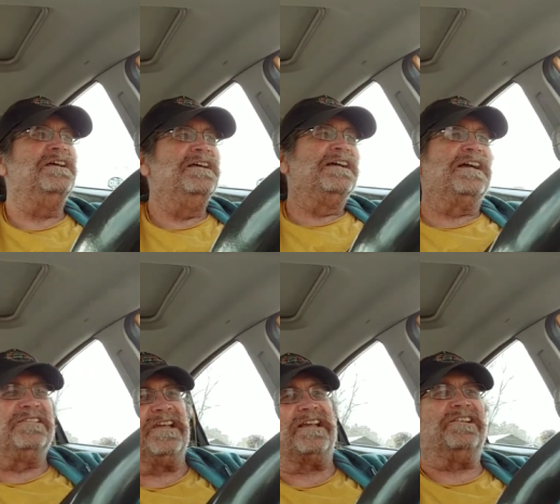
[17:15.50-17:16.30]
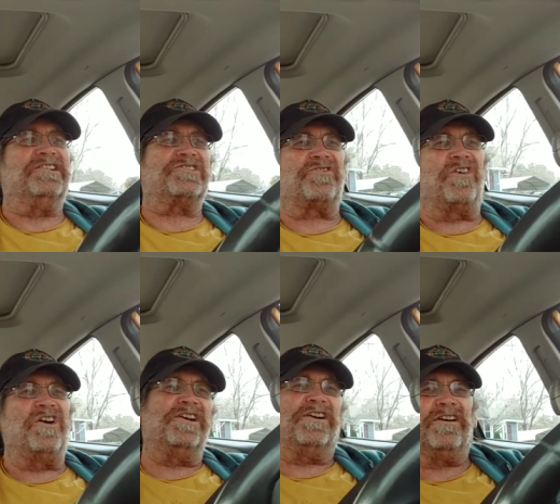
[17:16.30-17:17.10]
because it can destroy
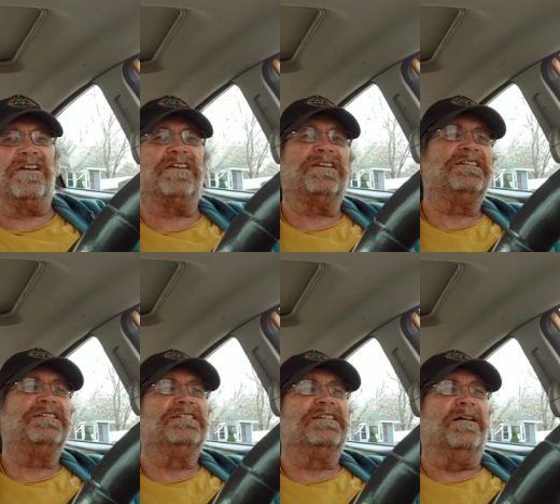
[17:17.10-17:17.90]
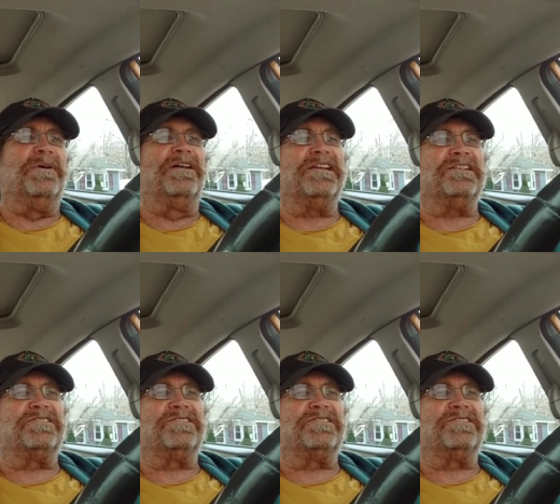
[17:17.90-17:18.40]
your ability